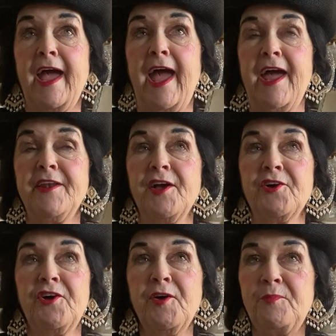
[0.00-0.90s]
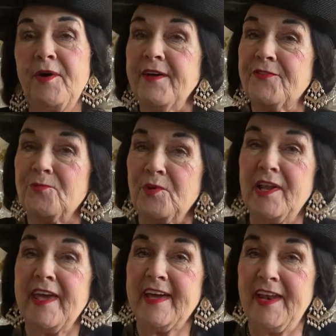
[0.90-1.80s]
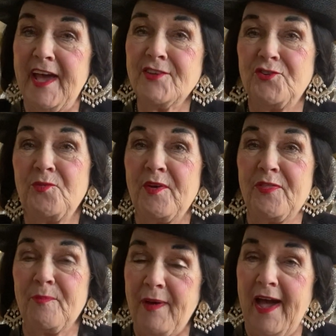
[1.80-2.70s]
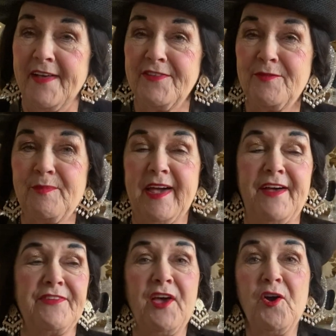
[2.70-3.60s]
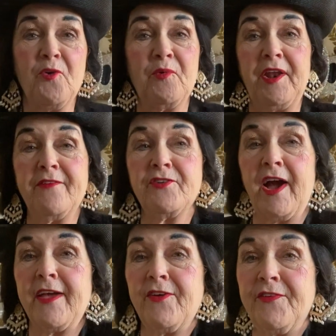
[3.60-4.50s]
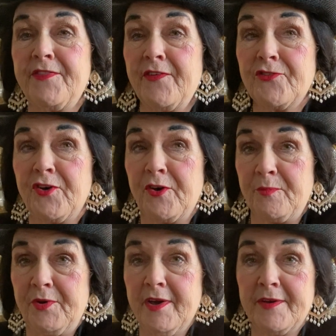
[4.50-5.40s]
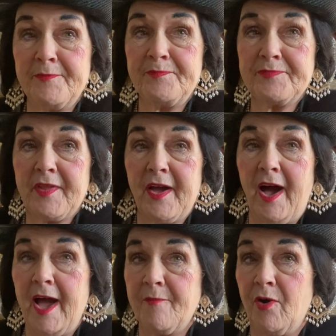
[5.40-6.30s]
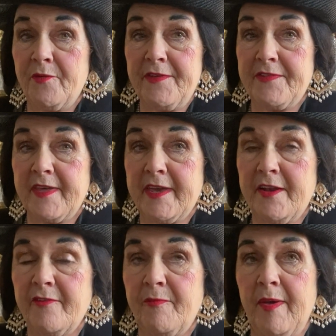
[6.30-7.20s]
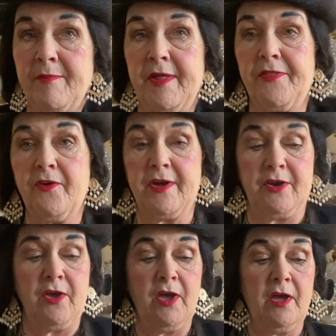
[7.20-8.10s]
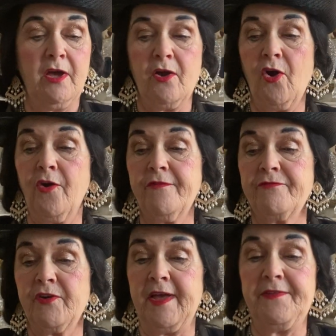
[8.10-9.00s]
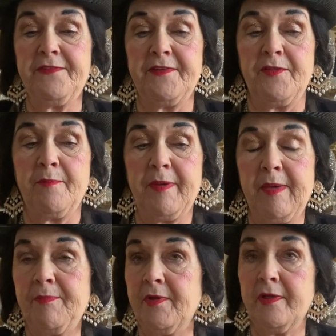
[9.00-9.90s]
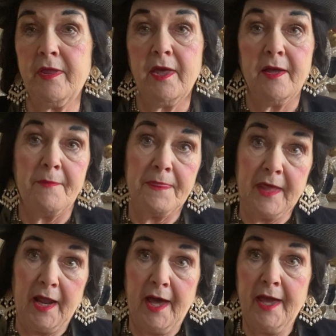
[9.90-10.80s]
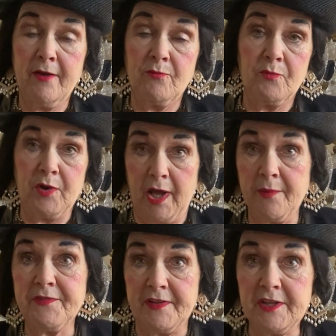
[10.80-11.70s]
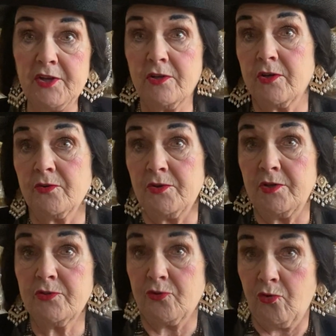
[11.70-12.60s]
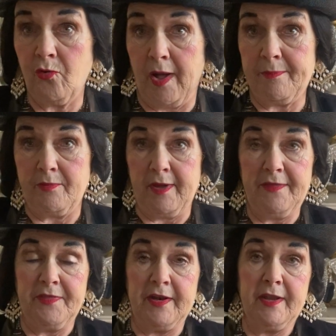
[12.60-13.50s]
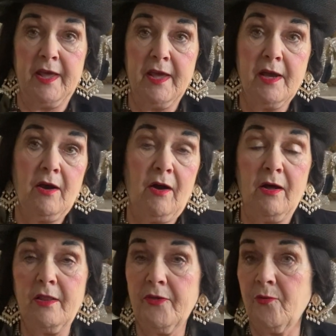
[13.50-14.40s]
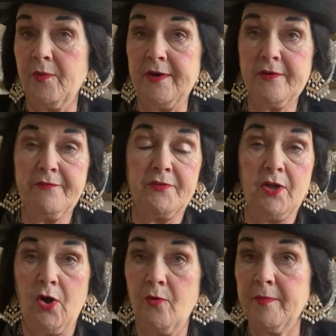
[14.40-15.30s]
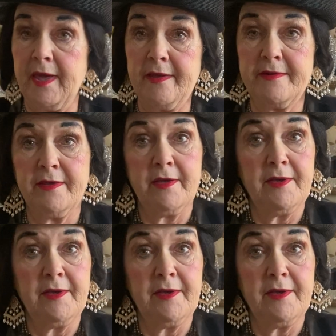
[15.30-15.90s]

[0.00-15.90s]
And cookbooks really connect you with the past, because whenever I use this cookbook, I'm always thinking of my mother and her friends and the people that when I was a little girl, grew up with, and all their wonderful homemade